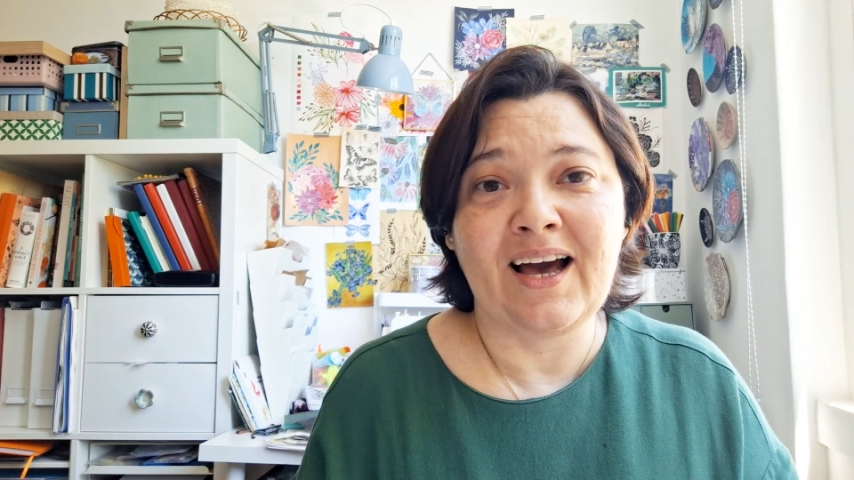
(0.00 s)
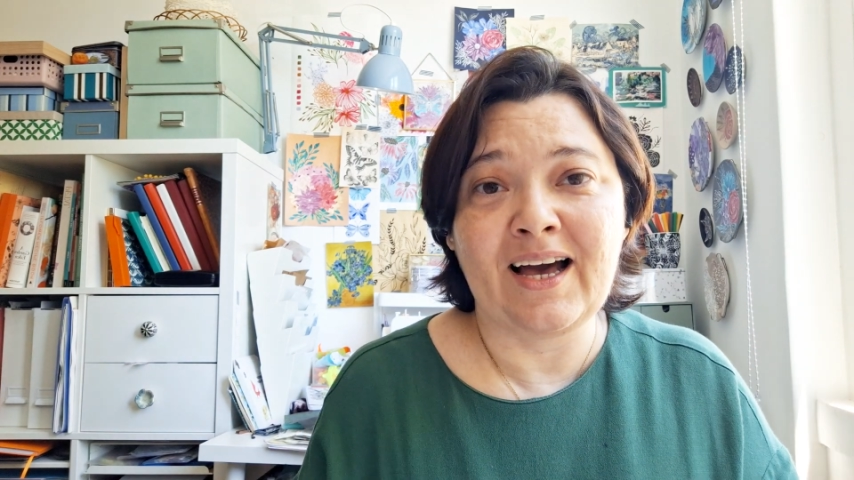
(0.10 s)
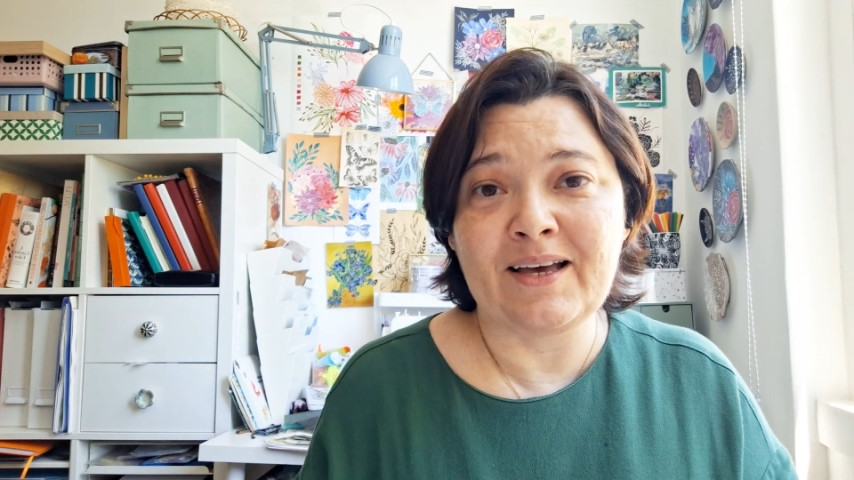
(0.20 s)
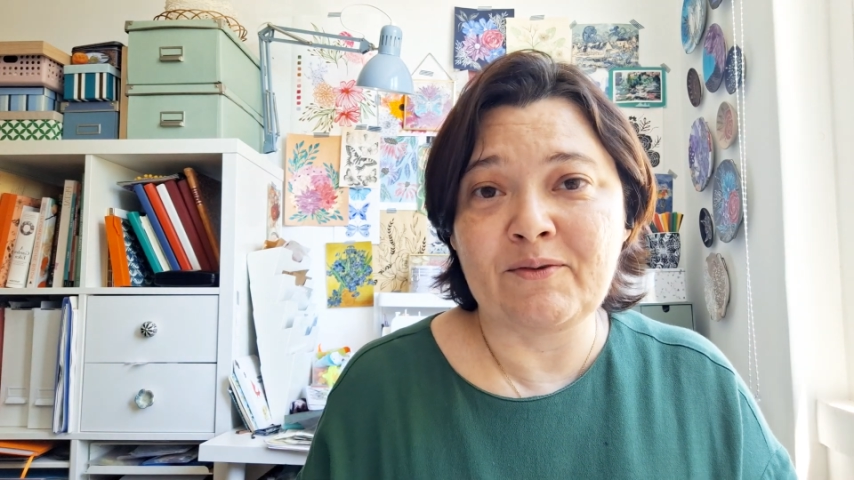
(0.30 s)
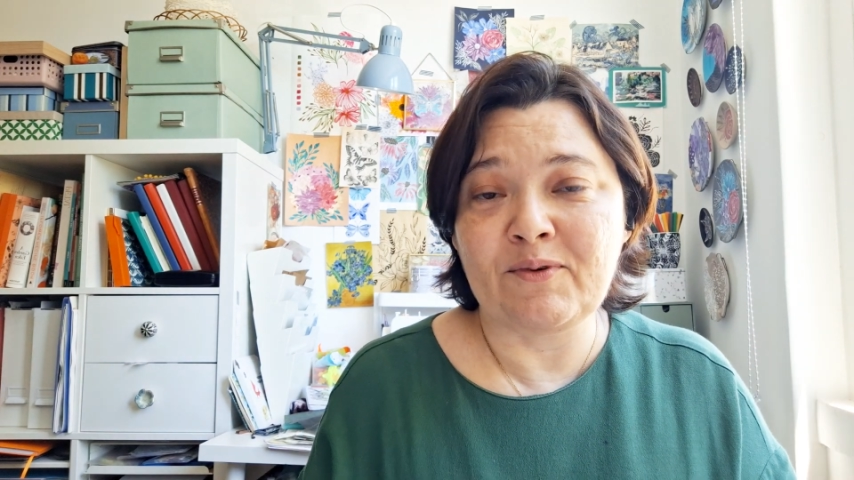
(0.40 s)

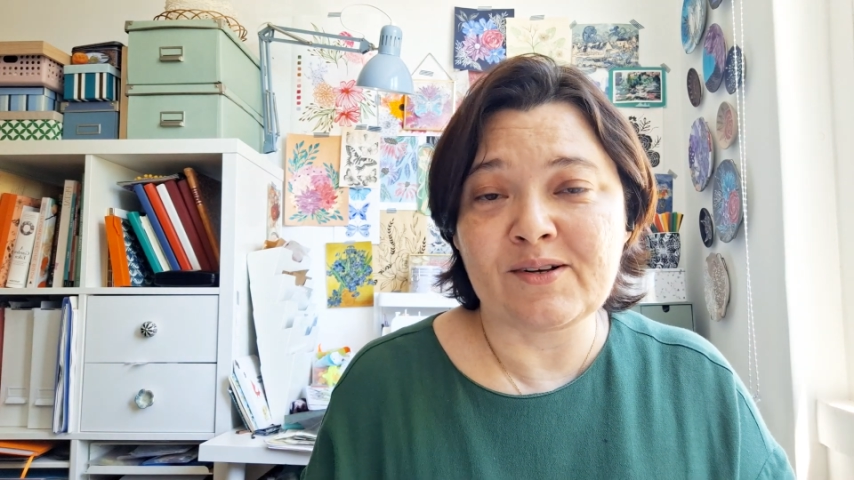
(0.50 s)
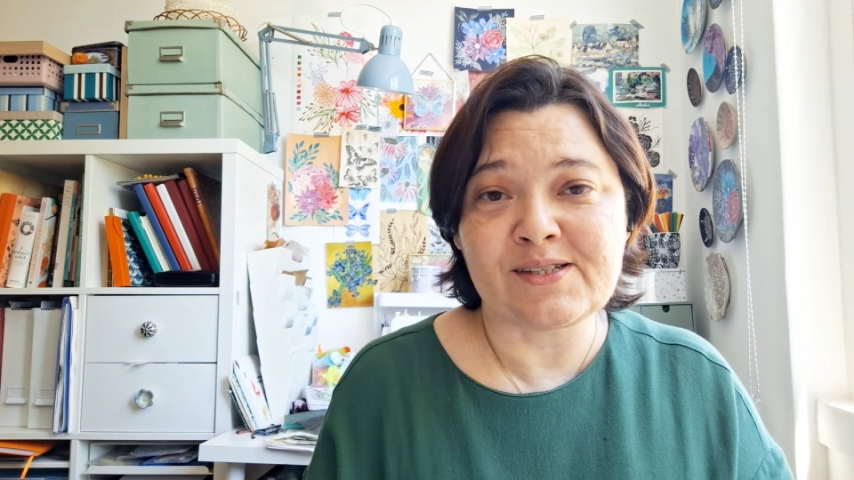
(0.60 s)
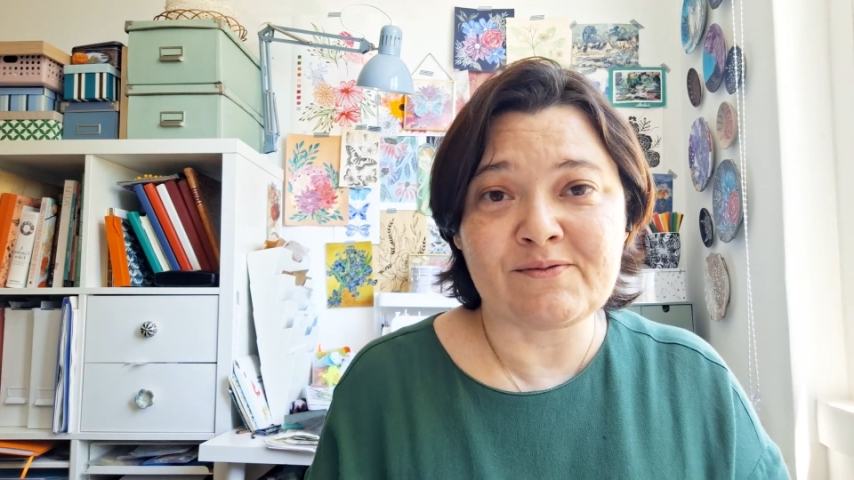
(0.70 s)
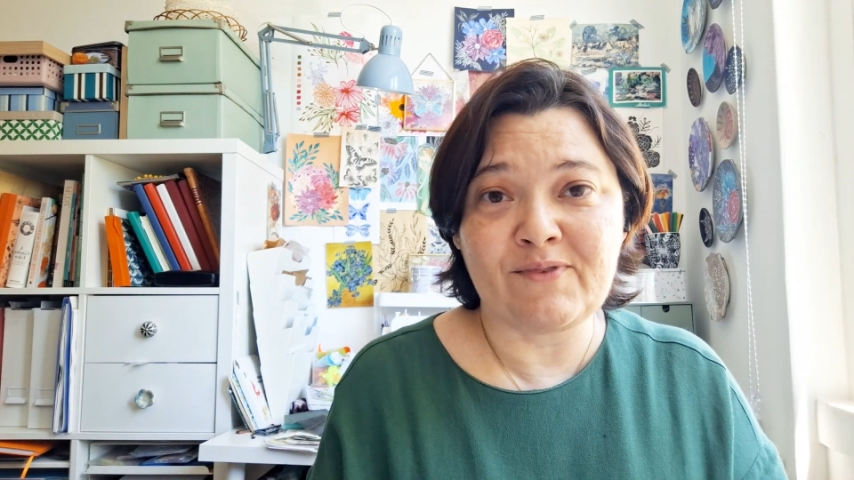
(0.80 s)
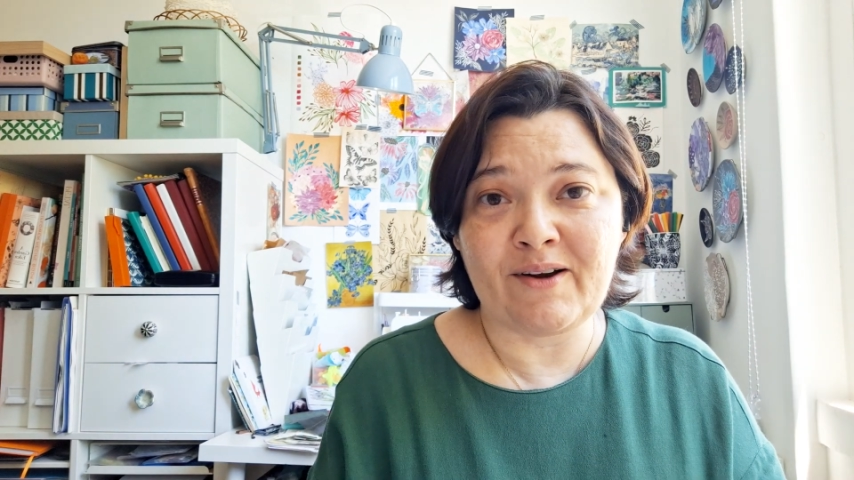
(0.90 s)
I
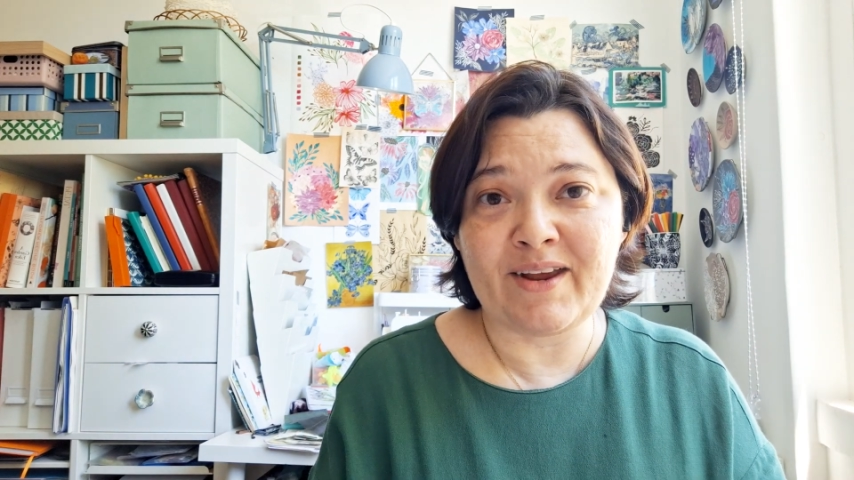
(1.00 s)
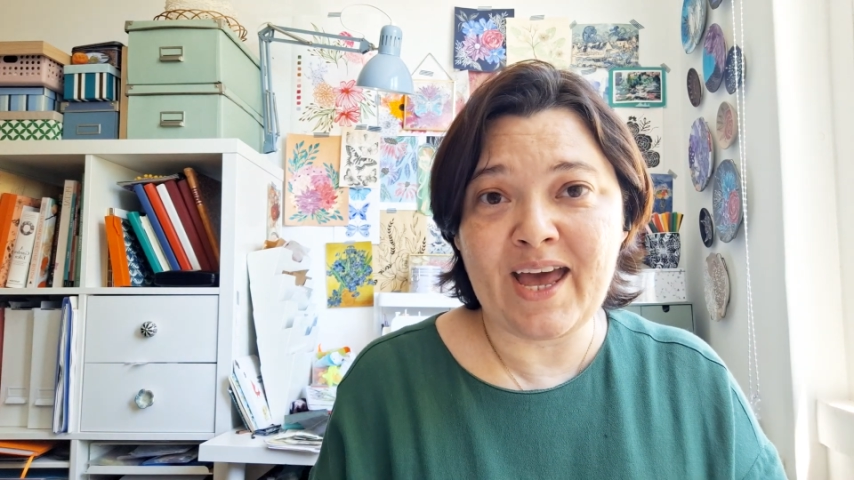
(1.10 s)
was very